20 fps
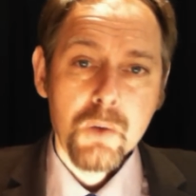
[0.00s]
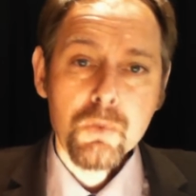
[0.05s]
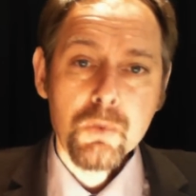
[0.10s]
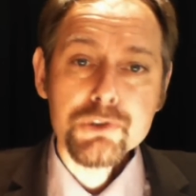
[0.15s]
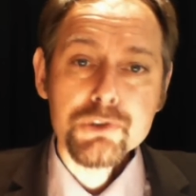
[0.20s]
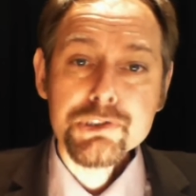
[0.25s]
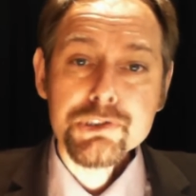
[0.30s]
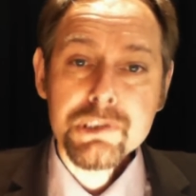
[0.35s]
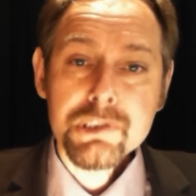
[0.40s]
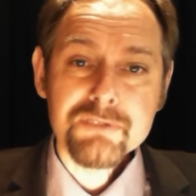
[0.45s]

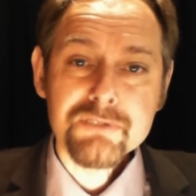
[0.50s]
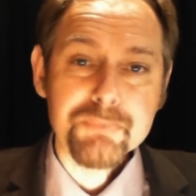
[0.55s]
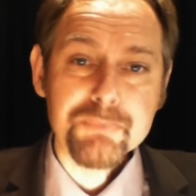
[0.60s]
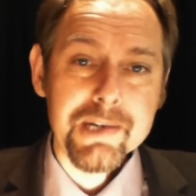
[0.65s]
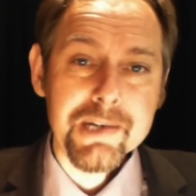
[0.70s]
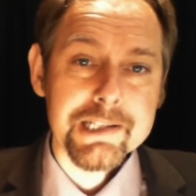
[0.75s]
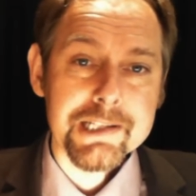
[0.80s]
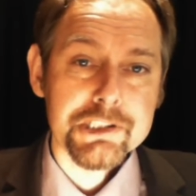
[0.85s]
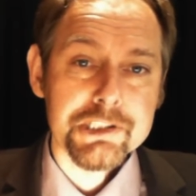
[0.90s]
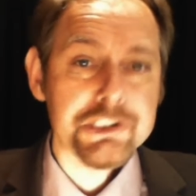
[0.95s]
what should have
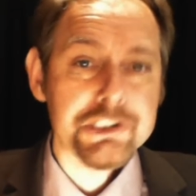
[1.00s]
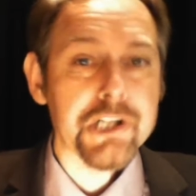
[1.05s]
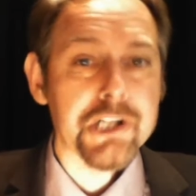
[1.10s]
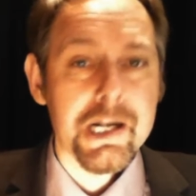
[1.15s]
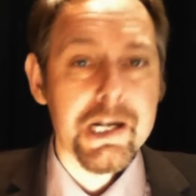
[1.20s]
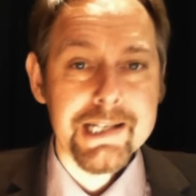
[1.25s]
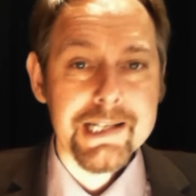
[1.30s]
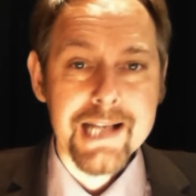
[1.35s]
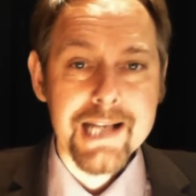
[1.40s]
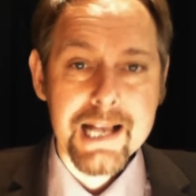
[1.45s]
been a
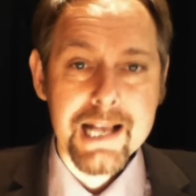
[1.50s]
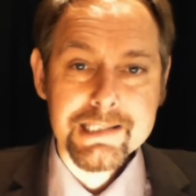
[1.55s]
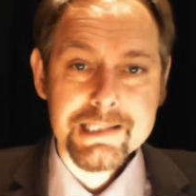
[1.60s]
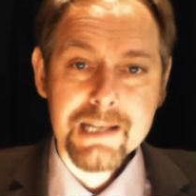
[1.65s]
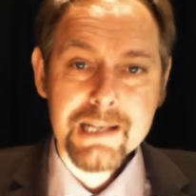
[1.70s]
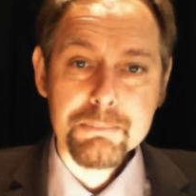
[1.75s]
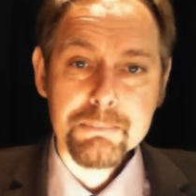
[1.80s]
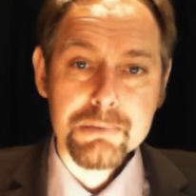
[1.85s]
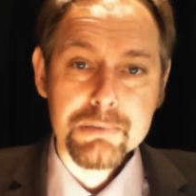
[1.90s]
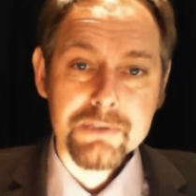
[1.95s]
shining
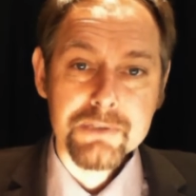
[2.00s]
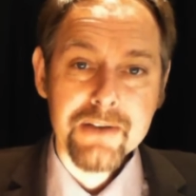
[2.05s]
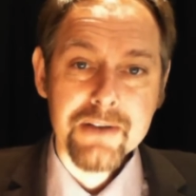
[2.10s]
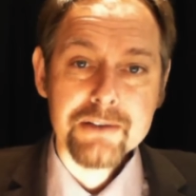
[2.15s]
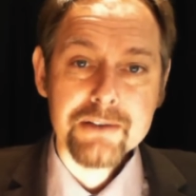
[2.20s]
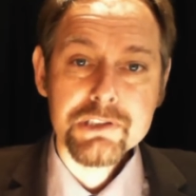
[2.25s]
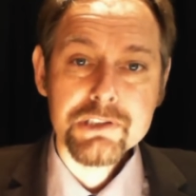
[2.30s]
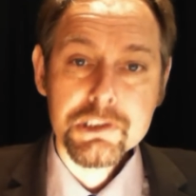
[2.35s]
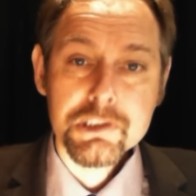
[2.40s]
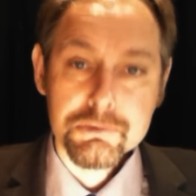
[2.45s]
example of
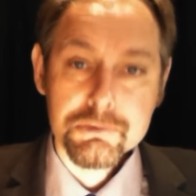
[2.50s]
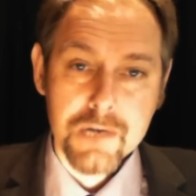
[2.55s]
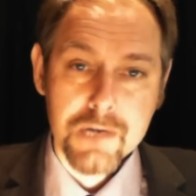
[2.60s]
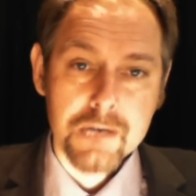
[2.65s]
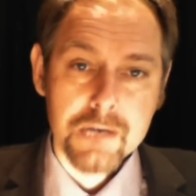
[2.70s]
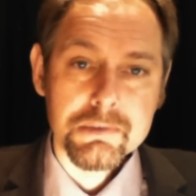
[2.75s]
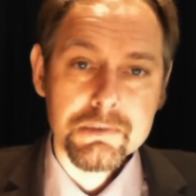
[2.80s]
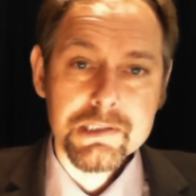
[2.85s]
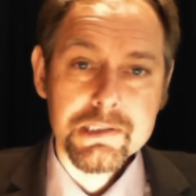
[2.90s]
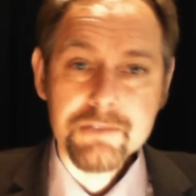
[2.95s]
how to
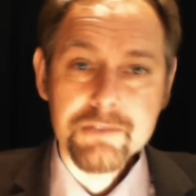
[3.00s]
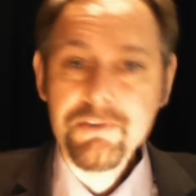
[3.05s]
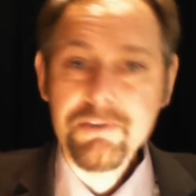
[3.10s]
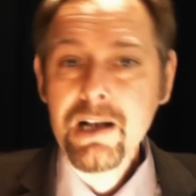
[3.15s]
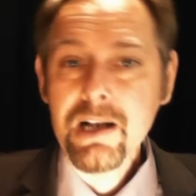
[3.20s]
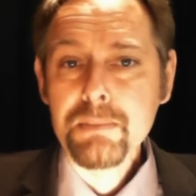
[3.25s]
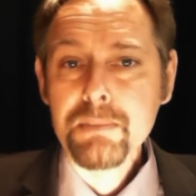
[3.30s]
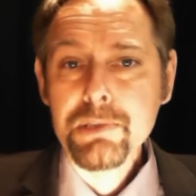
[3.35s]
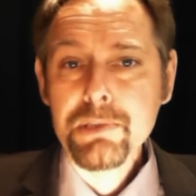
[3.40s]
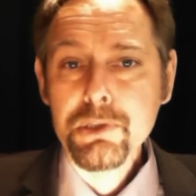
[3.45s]
grow and
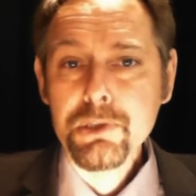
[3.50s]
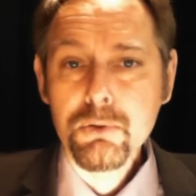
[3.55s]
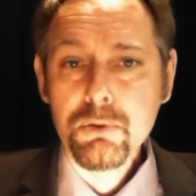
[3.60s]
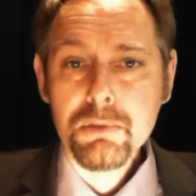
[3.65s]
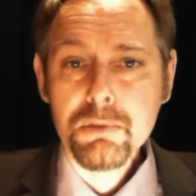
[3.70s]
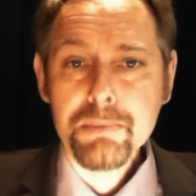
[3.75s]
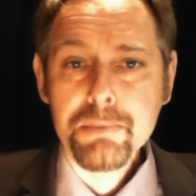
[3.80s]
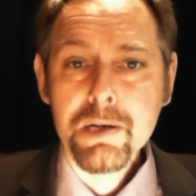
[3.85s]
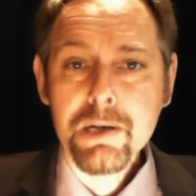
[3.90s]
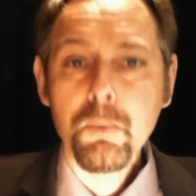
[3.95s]
develop a
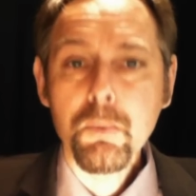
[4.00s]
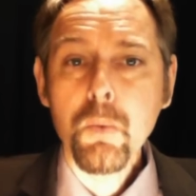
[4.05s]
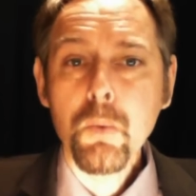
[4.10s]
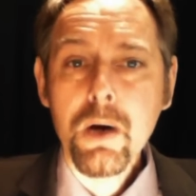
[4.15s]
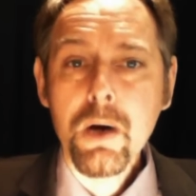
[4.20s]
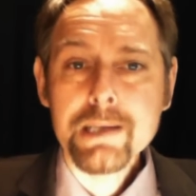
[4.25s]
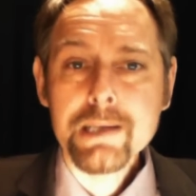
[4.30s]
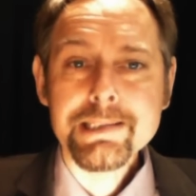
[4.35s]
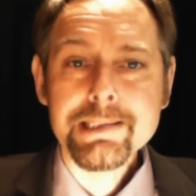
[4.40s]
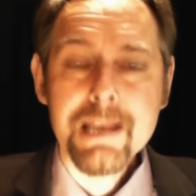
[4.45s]
European
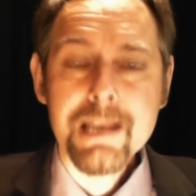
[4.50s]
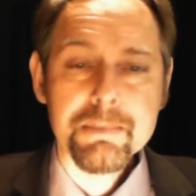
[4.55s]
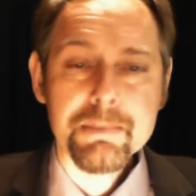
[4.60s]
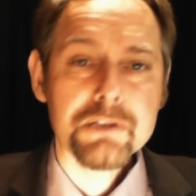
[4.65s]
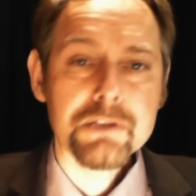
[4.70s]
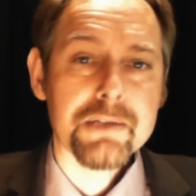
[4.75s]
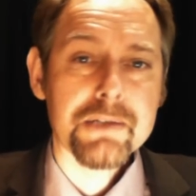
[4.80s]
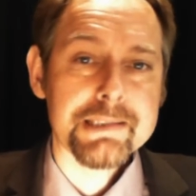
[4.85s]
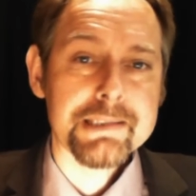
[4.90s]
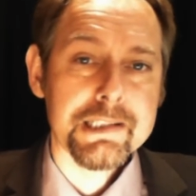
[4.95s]
wide
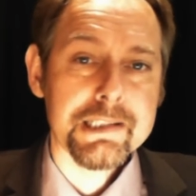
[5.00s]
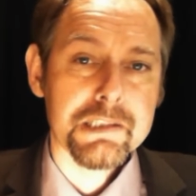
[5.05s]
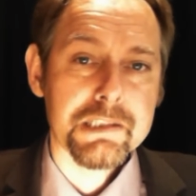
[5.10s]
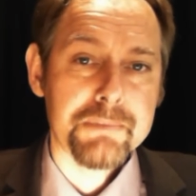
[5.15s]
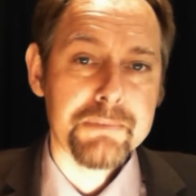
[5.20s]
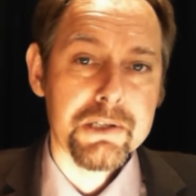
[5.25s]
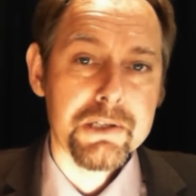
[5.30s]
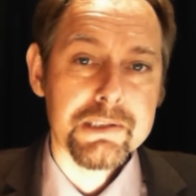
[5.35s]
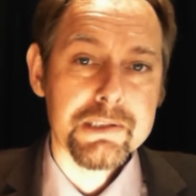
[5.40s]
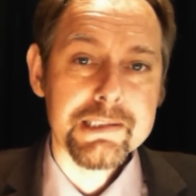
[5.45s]
democratic
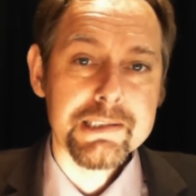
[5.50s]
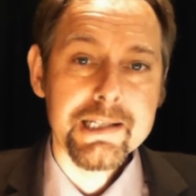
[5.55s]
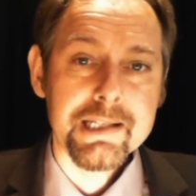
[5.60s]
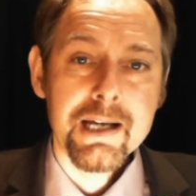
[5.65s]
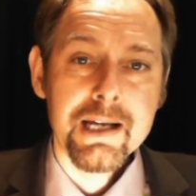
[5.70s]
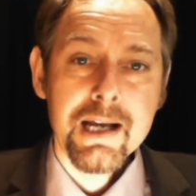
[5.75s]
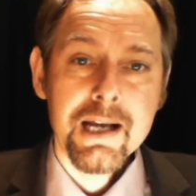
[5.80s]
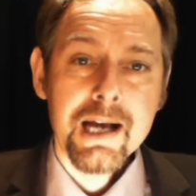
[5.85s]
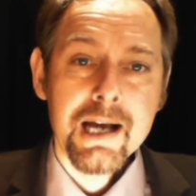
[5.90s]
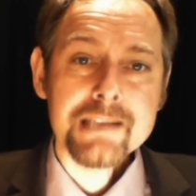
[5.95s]
community
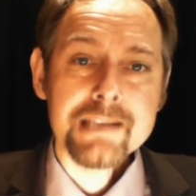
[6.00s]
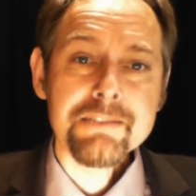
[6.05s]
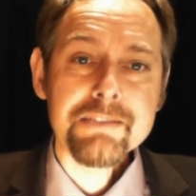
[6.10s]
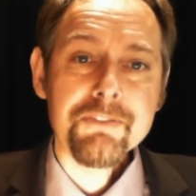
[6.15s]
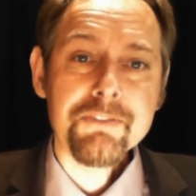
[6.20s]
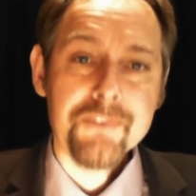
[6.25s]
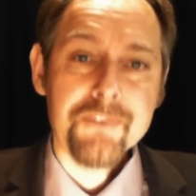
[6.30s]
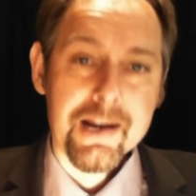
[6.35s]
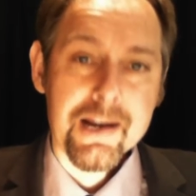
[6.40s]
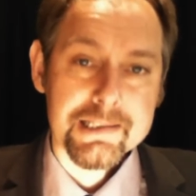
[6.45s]
has in
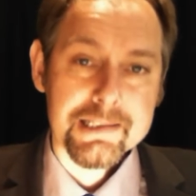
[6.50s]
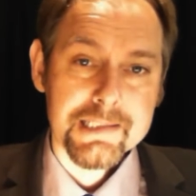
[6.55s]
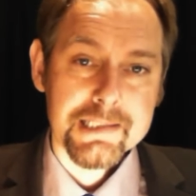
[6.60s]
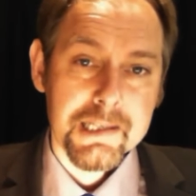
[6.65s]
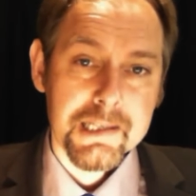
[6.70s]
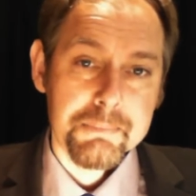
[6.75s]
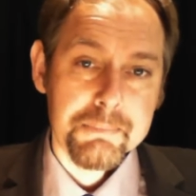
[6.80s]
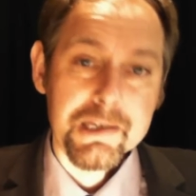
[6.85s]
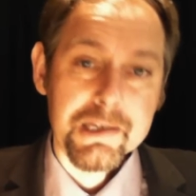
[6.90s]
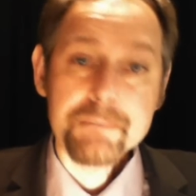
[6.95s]
fact
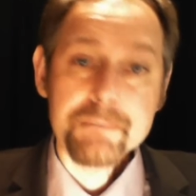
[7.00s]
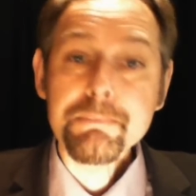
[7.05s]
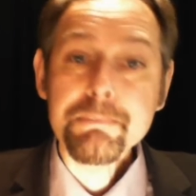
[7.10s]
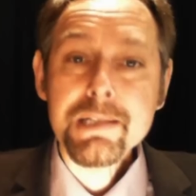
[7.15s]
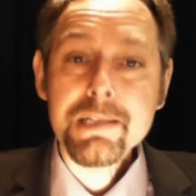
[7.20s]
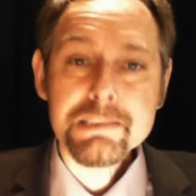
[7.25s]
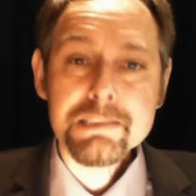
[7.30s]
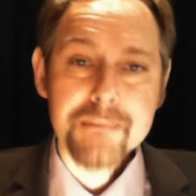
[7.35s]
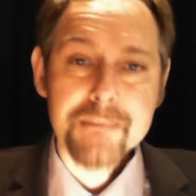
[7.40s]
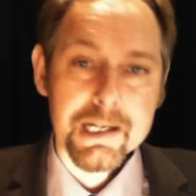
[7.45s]
been
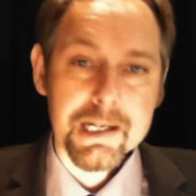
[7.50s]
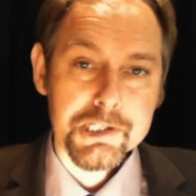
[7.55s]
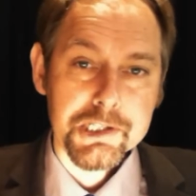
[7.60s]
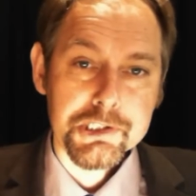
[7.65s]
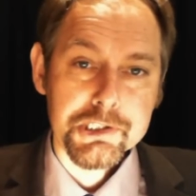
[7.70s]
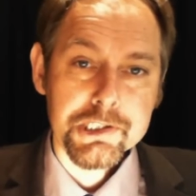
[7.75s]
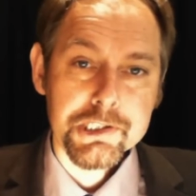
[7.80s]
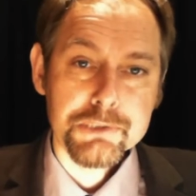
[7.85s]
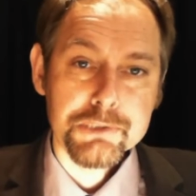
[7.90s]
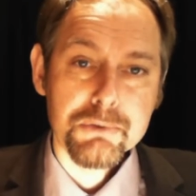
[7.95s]

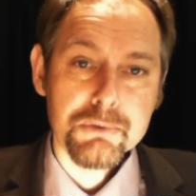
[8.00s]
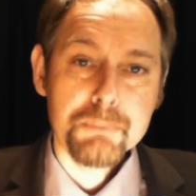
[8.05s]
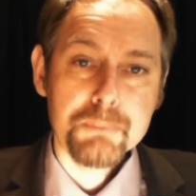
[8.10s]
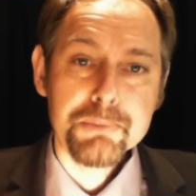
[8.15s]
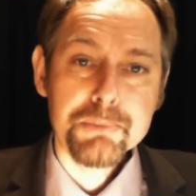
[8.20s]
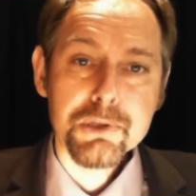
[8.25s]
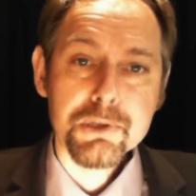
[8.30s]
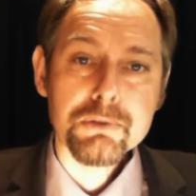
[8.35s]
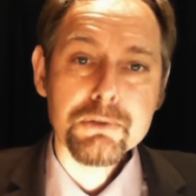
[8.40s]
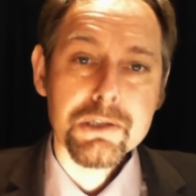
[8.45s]
mismanaged into a
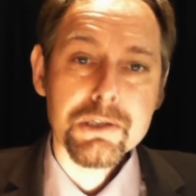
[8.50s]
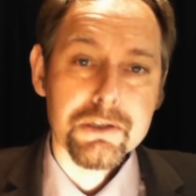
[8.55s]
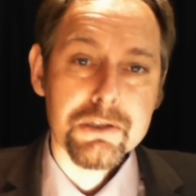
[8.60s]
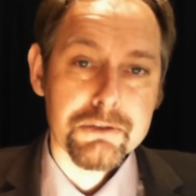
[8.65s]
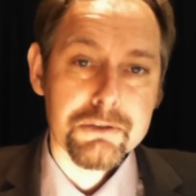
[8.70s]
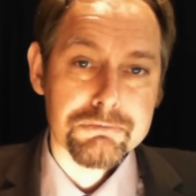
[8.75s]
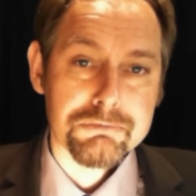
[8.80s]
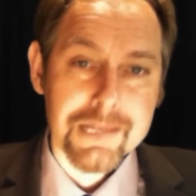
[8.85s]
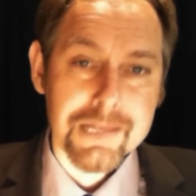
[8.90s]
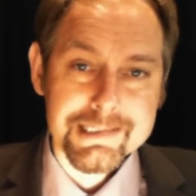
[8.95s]

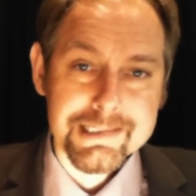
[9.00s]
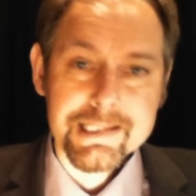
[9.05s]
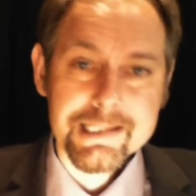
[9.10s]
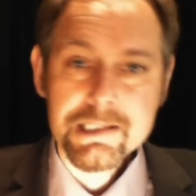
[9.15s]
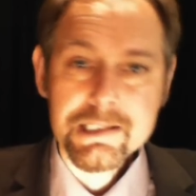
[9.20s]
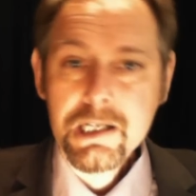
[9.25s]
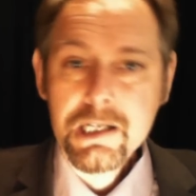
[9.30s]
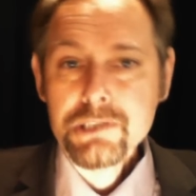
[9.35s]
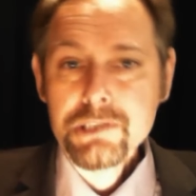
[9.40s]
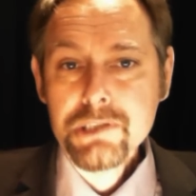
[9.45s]
bureaucratic,